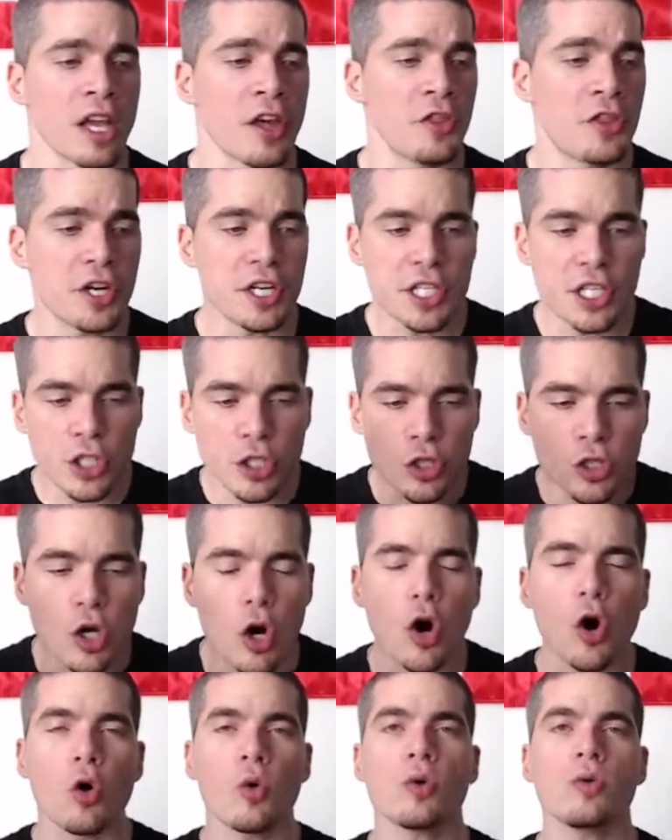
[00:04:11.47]
There is
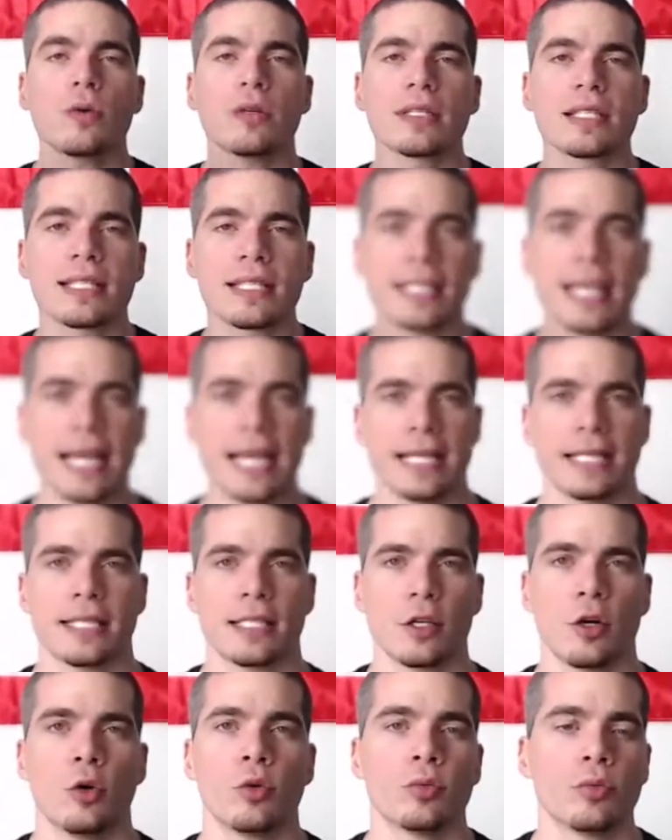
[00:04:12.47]
no
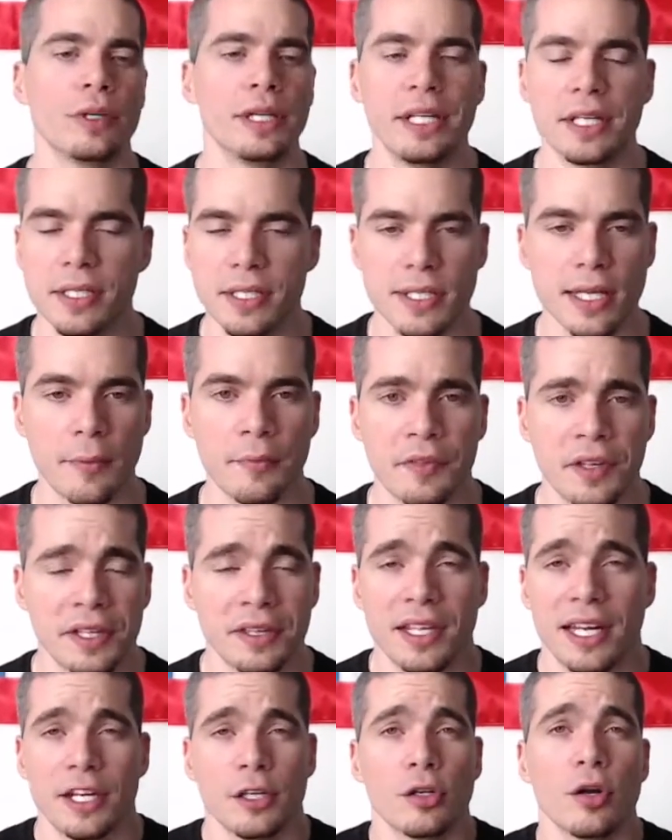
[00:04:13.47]
sense on reading something
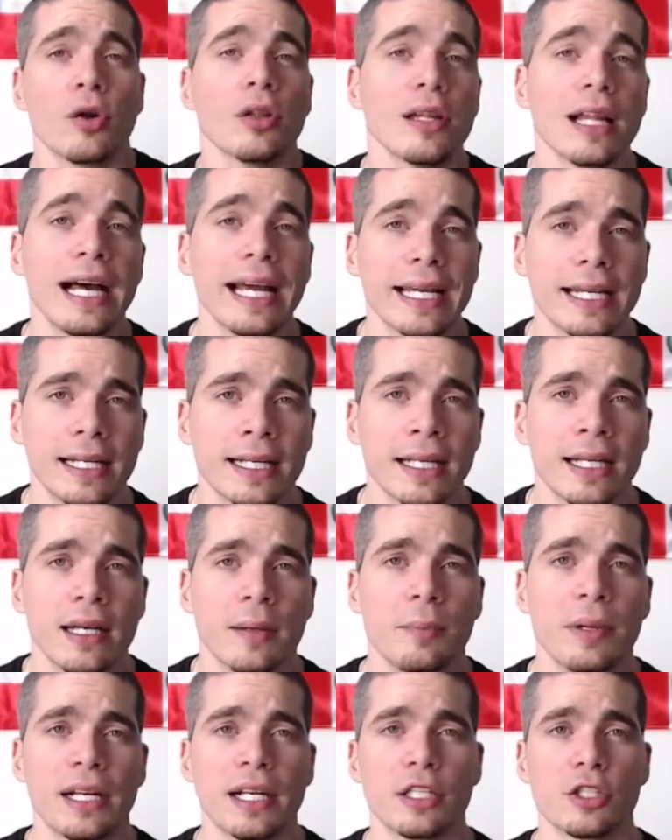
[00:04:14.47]
that you don't like,
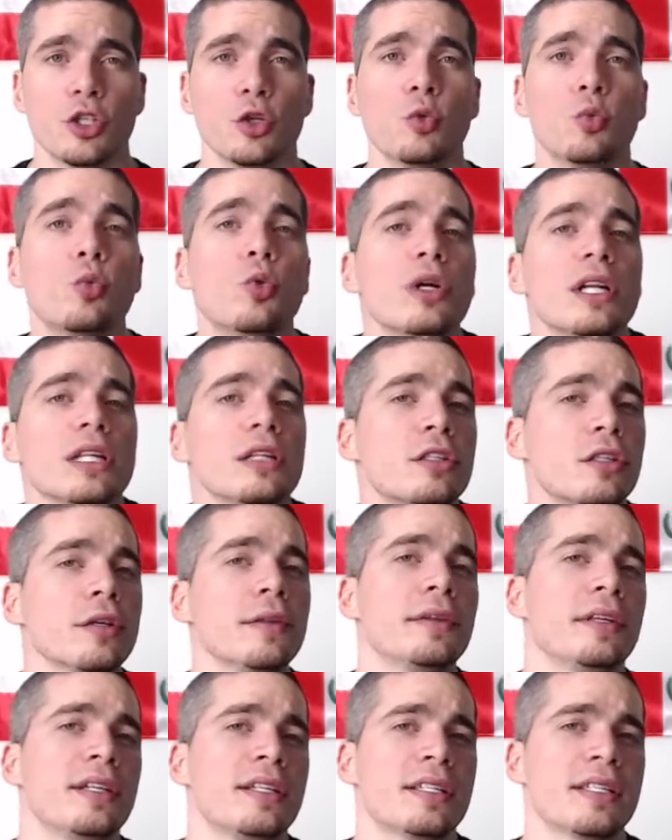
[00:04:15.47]
because you wouldn't do
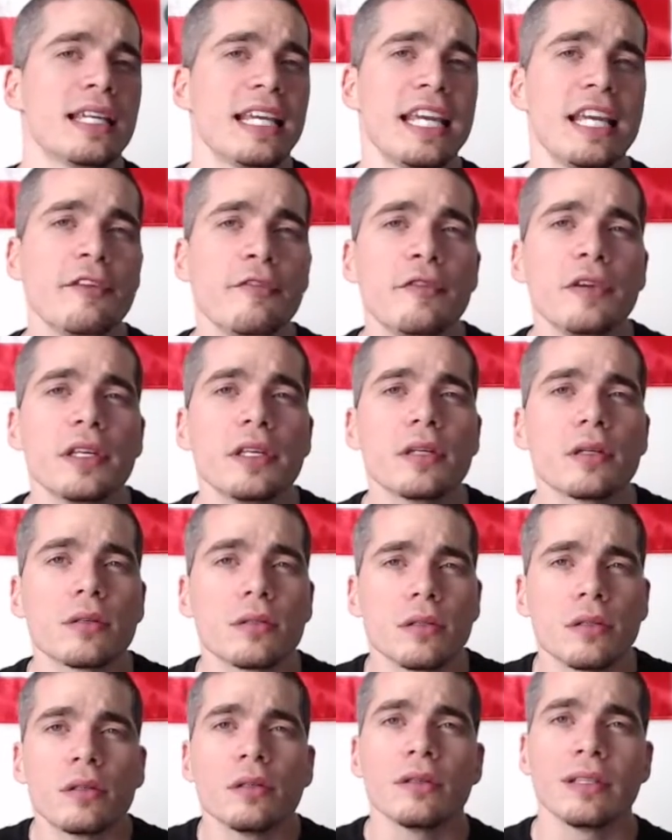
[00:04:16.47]
this even in your
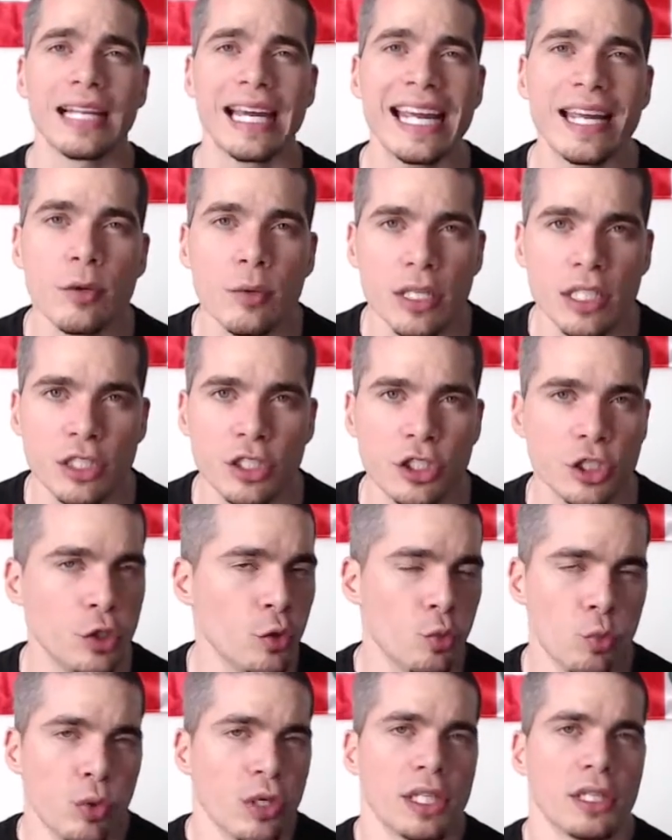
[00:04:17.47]
own language. You
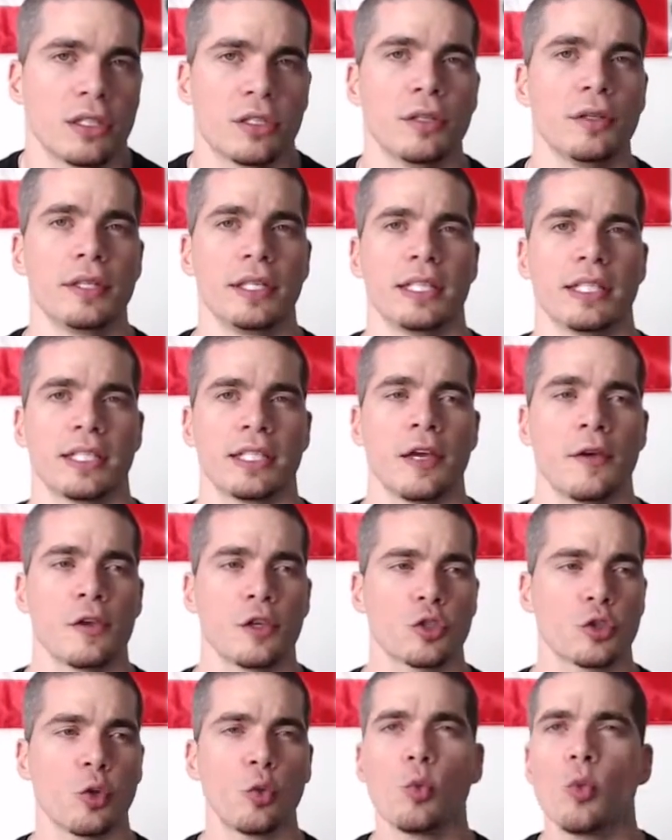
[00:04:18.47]
wouldn't do this.
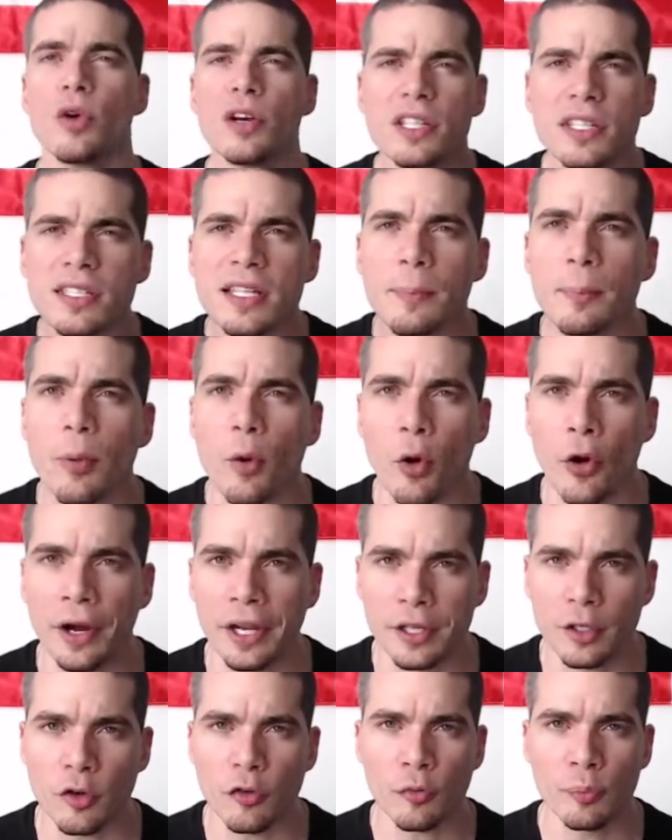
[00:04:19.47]
So what is the
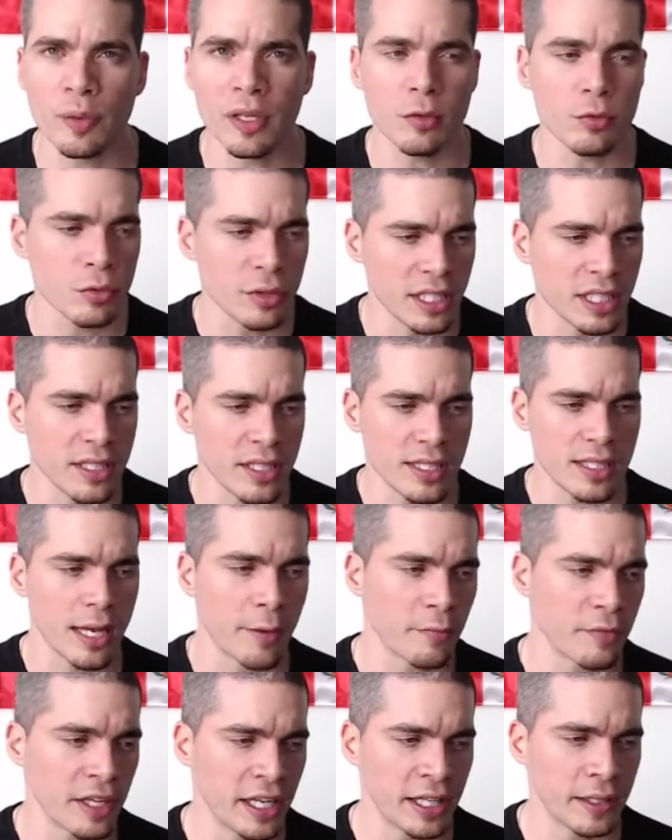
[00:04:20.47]
point of being reading
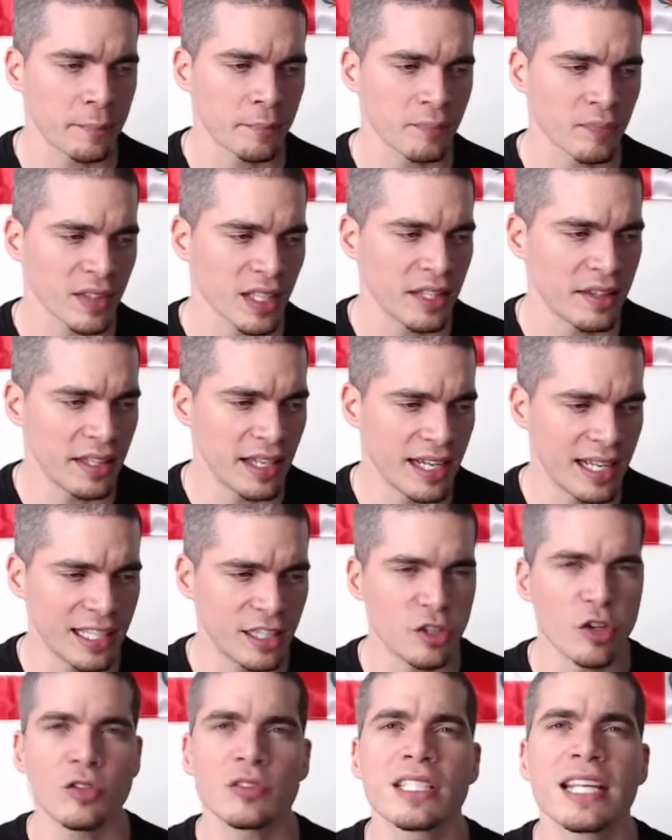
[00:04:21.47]
something that I
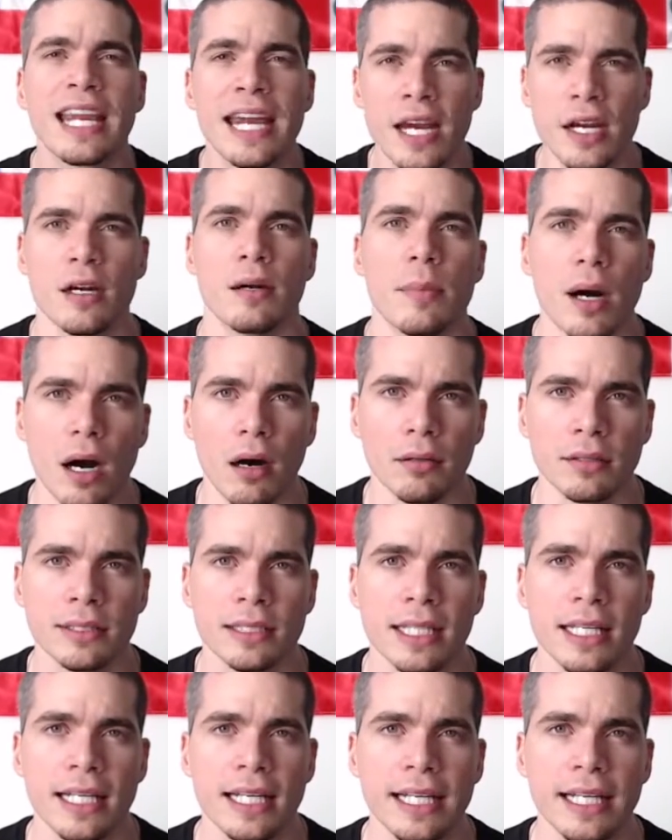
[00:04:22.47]
don't care about?